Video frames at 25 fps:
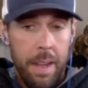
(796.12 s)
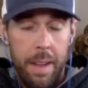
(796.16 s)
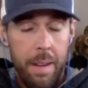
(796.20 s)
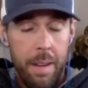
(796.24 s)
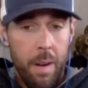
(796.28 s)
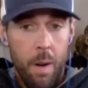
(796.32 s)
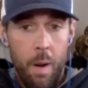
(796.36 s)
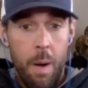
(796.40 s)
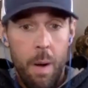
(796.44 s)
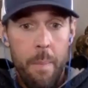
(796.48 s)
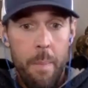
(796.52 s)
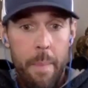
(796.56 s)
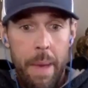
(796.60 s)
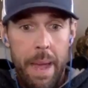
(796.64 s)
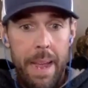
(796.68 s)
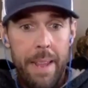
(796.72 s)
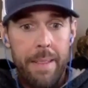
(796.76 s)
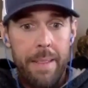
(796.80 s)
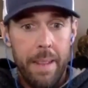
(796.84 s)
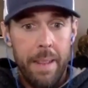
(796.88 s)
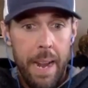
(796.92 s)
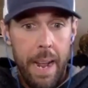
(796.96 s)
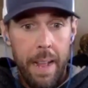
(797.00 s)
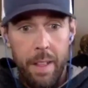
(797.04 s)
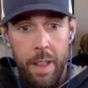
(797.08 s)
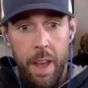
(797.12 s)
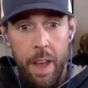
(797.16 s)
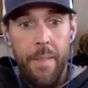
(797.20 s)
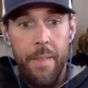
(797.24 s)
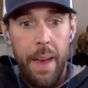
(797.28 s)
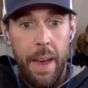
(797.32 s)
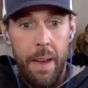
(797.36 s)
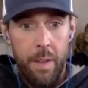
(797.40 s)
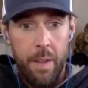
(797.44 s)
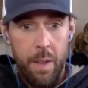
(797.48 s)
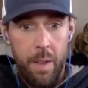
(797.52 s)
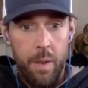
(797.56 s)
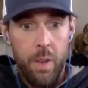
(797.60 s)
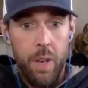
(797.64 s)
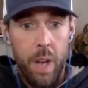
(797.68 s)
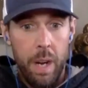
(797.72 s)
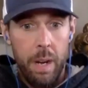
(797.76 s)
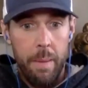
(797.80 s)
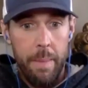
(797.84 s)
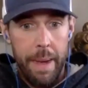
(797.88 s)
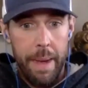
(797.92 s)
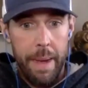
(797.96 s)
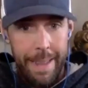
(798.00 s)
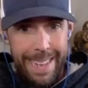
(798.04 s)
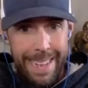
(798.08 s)
are amazing i love how you talk
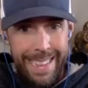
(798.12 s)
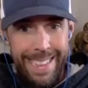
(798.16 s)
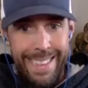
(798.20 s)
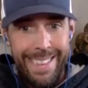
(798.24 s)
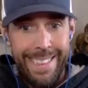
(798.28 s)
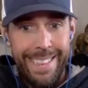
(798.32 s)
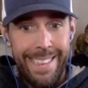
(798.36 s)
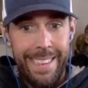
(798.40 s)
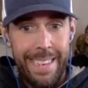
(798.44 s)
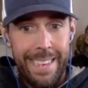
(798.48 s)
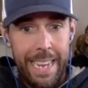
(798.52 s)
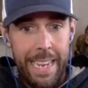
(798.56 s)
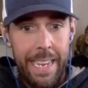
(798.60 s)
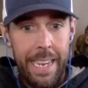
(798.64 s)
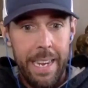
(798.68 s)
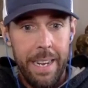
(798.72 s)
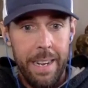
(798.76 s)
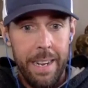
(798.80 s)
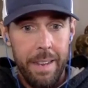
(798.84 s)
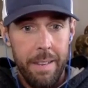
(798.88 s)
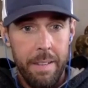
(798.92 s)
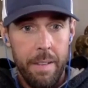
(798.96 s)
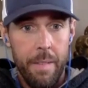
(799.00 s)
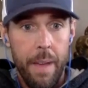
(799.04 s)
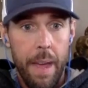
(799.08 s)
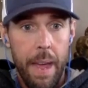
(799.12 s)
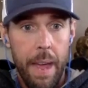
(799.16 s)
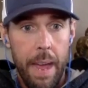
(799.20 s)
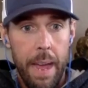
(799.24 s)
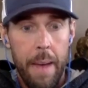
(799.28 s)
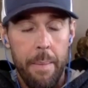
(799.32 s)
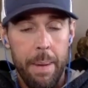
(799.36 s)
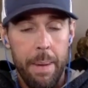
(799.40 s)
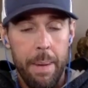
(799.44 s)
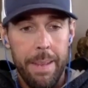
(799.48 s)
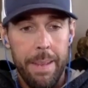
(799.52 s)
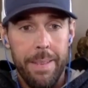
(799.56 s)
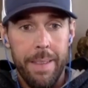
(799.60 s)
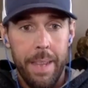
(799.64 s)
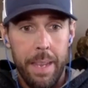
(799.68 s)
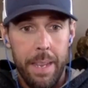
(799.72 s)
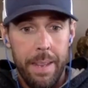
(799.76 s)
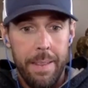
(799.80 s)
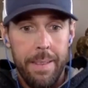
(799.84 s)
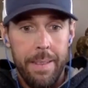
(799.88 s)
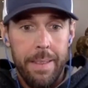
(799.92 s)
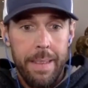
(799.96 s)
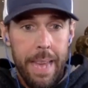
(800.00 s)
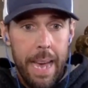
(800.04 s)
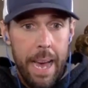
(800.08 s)
about like the stickiness of habits like
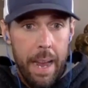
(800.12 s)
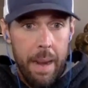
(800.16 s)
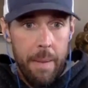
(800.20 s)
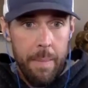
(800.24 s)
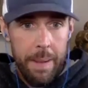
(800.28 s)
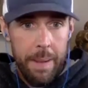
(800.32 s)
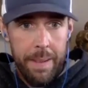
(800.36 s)
it's got to mm.